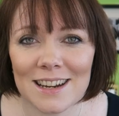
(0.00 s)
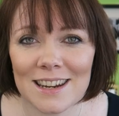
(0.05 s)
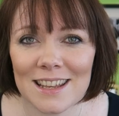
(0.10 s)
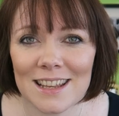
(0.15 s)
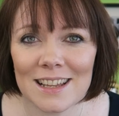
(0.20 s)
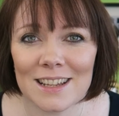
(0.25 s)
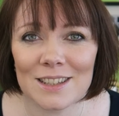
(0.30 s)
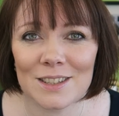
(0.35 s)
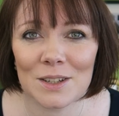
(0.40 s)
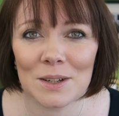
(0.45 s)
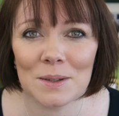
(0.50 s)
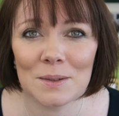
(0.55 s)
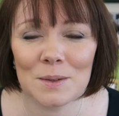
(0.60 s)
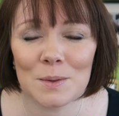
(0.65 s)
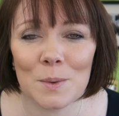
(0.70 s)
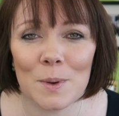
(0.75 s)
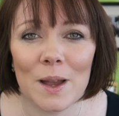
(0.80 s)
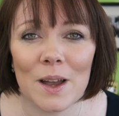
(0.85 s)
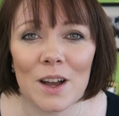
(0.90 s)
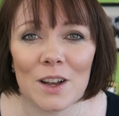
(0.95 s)
I didn't get time
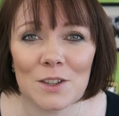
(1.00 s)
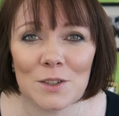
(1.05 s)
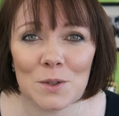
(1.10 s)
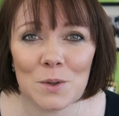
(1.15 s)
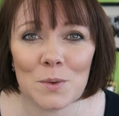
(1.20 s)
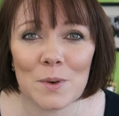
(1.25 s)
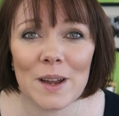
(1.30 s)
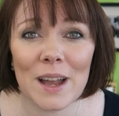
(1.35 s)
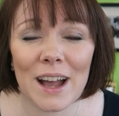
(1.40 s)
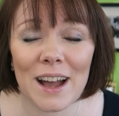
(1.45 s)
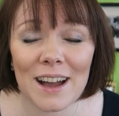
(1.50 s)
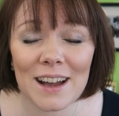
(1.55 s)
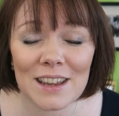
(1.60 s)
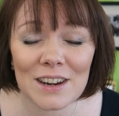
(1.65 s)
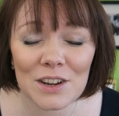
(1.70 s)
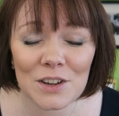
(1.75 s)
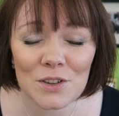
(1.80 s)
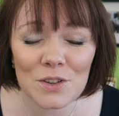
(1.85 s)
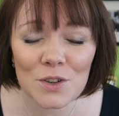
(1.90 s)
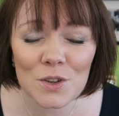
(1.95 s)
to it. I saw it
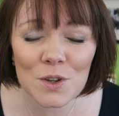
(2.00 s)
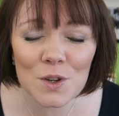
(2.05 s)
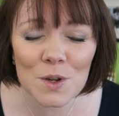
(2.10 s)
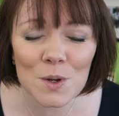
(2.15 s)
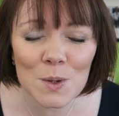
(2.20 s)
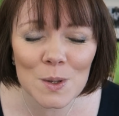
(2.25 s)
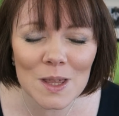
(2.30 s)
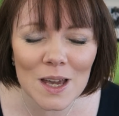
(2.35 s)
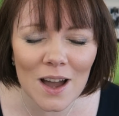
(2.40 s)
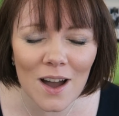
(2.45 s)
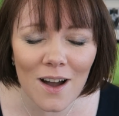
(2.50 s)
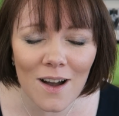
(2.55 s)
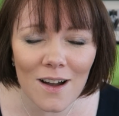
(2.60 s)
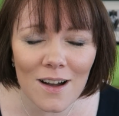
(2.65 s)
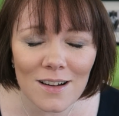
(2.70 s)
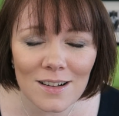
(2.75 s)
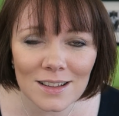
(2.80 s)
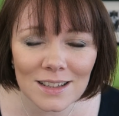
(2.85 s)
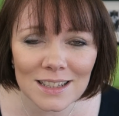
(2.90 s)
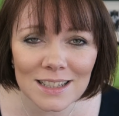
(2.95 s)
and I knew the
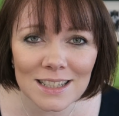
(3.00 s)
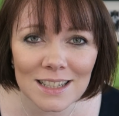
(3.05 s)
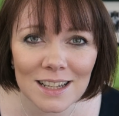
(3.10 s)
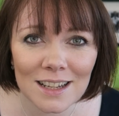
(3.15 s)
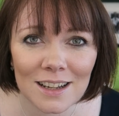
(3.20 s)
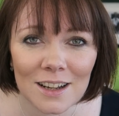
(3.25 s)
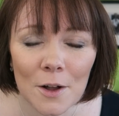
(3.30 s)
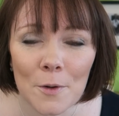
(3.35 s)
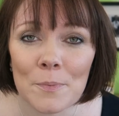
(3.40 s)
answer.